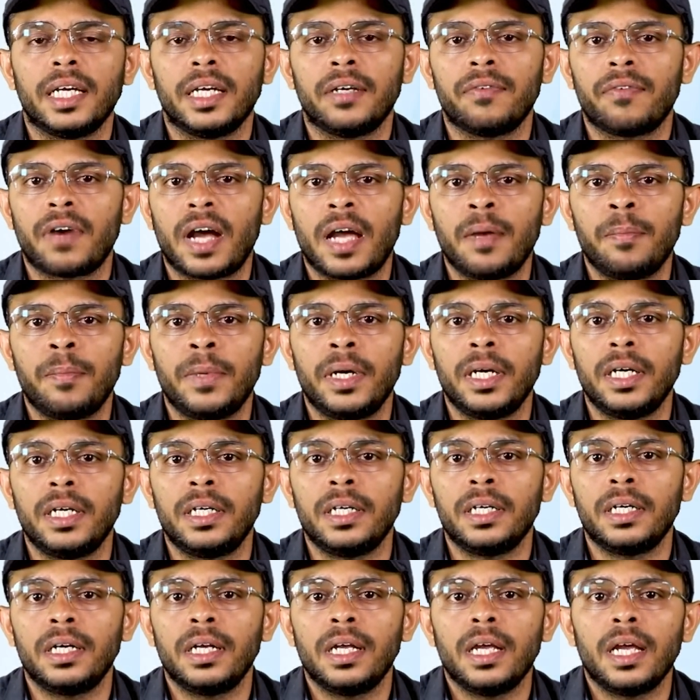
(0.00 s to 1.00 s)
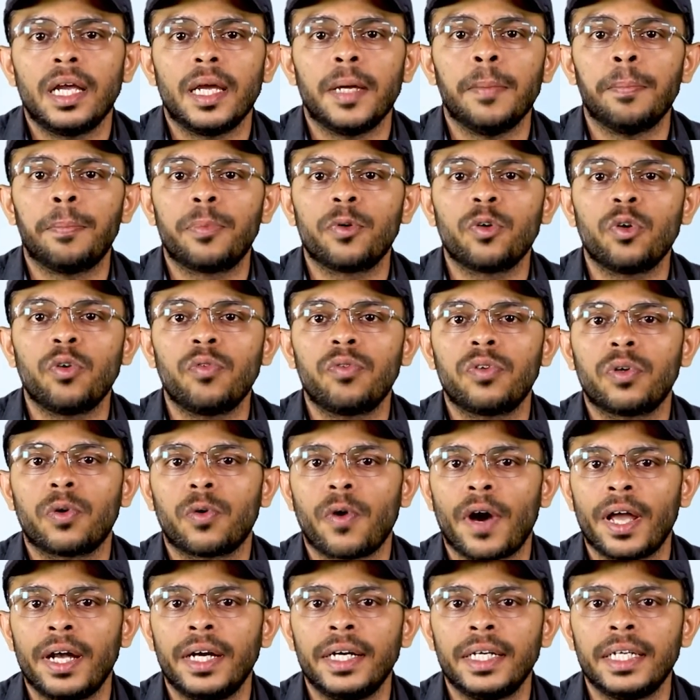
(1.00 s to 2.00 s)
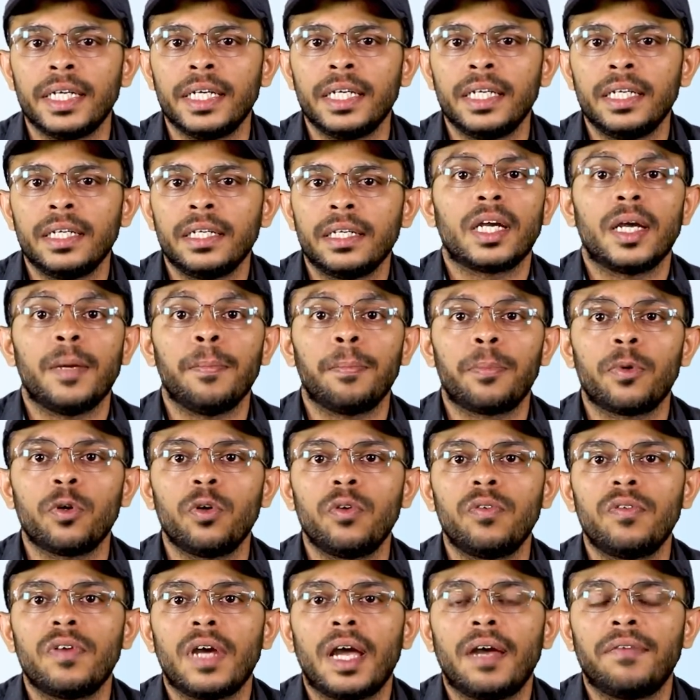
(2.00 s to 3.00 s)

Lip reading: environment, improved quality, improved